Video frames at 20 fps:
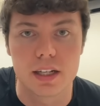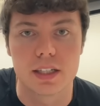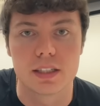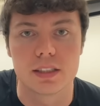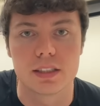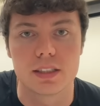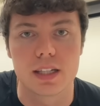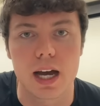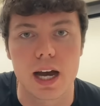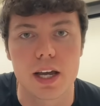is
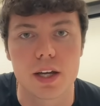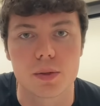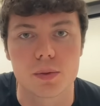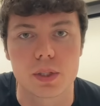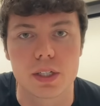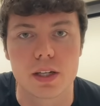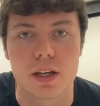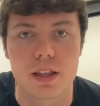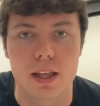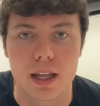
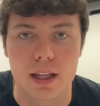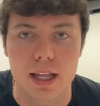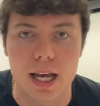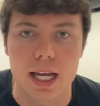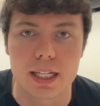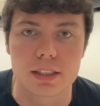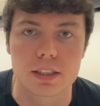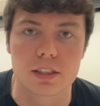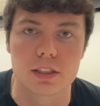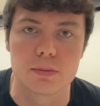diarrhea that
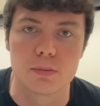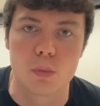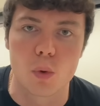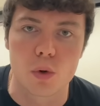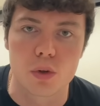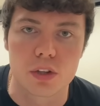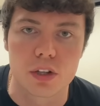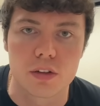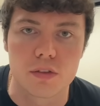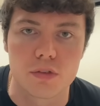lasts
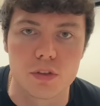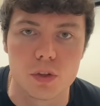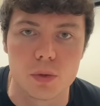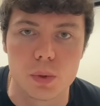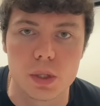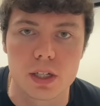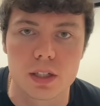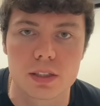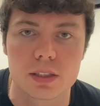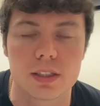more than a few
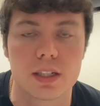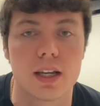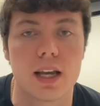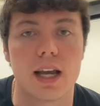weeks,